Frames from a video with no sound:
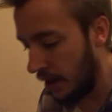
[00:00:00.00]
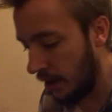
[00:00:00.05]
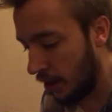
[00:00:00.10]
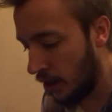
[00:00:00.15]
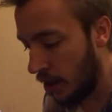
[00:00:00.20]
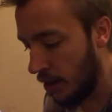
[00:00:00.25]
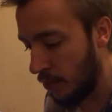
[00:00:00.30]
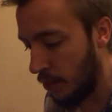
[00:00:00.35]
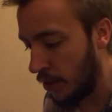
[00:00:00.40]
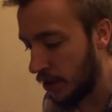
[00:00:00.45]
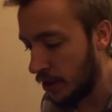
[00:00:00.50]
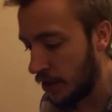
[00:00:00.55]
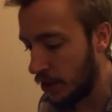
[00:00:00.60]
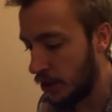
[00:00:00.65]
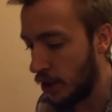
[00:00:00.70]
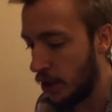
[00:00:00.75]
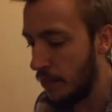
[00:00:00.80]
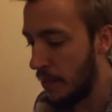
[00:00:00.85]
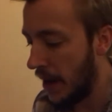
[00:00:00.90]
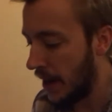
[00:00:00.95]
Go and watch the
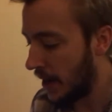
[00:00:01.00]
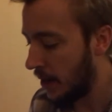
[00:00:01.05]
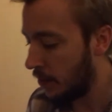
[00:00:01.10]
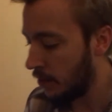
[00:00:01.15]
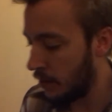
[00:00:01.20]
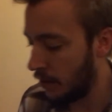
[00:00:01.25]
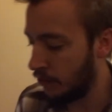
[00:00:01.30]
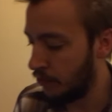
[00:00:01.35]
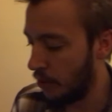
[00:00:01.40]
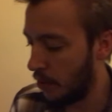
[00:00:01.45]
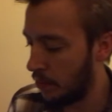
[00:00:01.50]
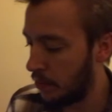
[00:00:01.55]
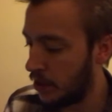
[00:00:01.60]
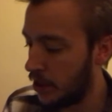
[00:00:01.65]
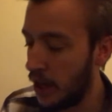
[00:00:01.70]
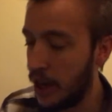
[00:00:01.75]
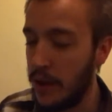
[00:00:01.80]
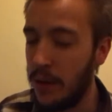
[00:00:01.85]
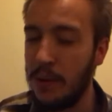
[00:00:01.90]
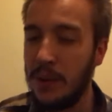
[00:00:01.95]
show back. It was on Rob's
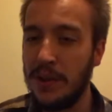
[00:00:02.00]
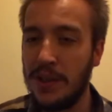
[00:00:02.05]
channel.